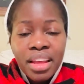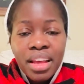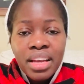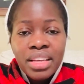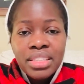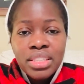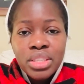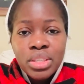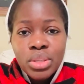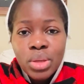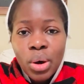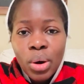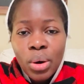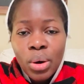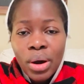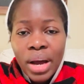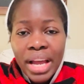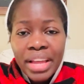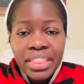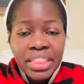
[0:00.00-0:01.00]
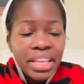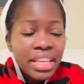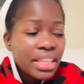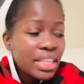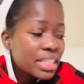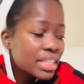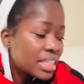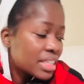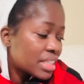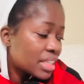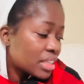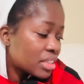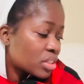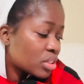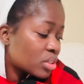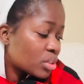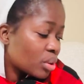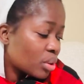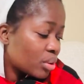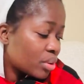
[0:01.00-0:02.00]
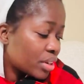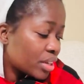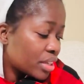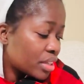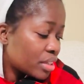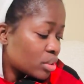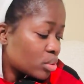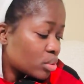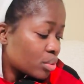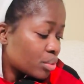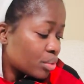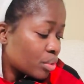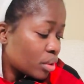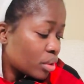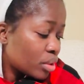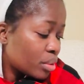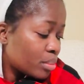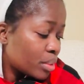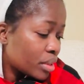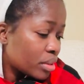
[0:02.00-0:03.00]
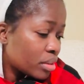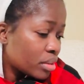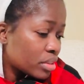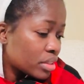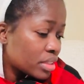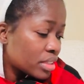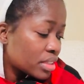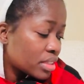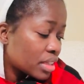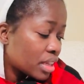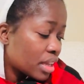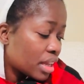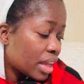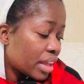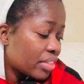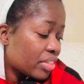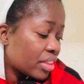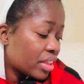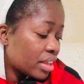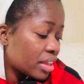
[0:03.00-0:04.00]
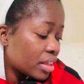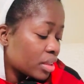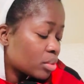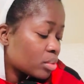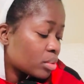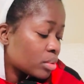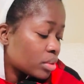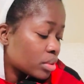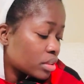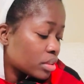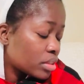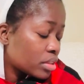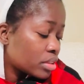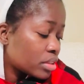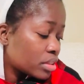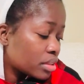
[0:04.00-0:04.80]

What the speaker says: so I think this is a story to follow because I think it will